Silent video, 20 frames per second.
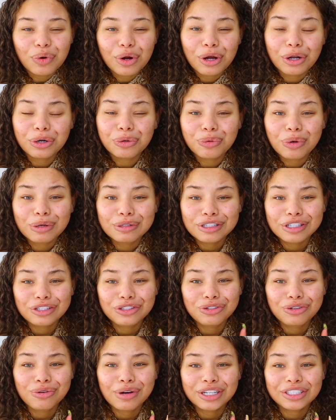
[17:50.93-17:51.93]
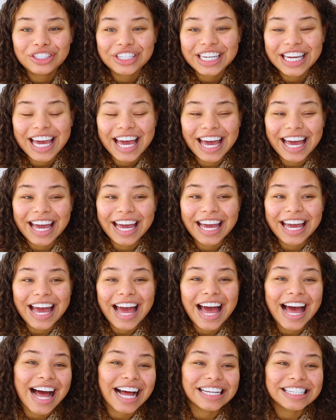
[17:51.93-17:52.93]
We're on the road to 200K.
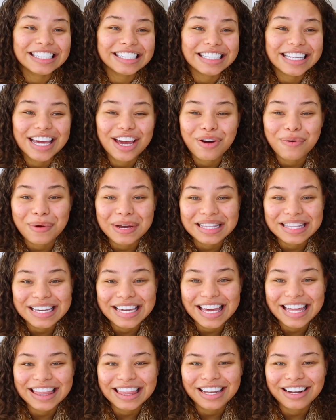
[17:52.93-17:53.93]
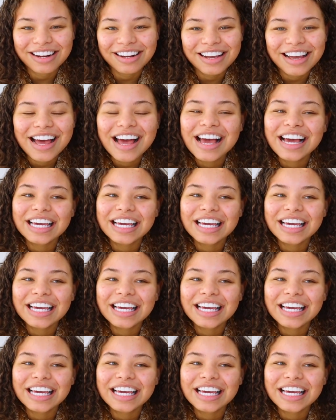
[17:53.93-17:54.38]
I just can't wait to get there.